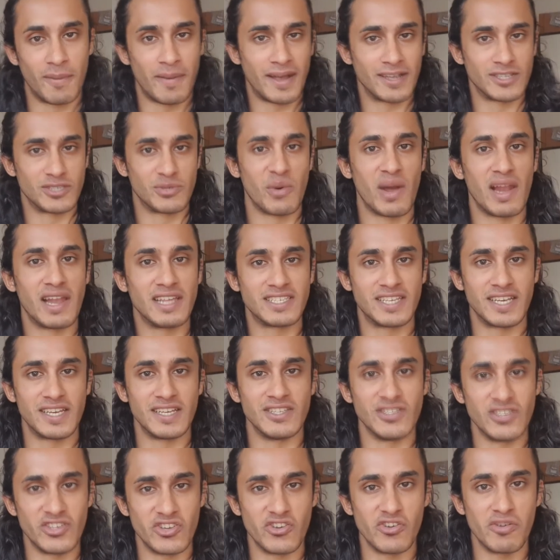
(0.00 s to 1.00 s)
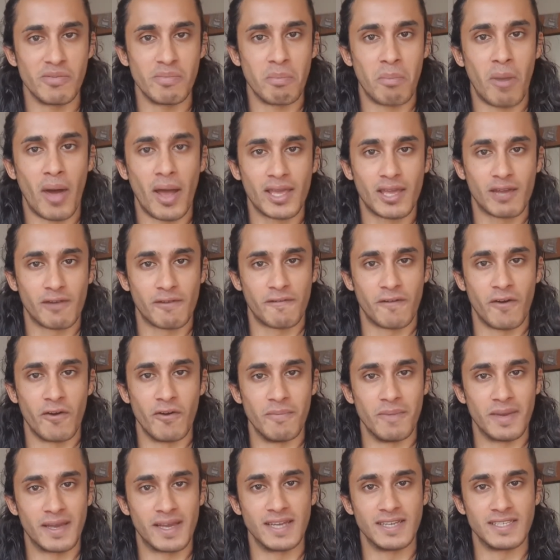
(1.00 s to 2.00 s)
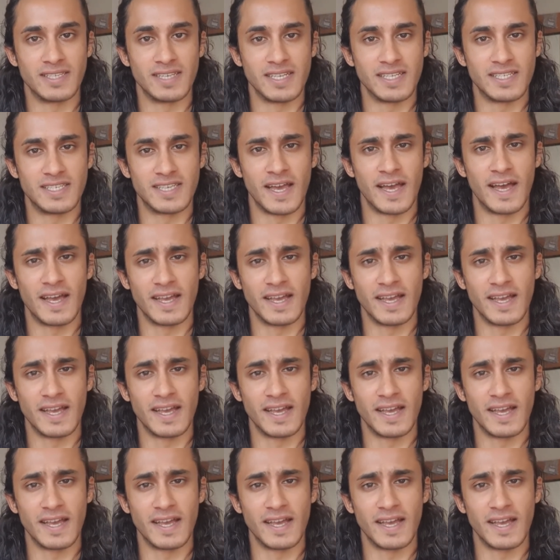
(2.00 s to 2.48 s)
as well as a new microphone because it's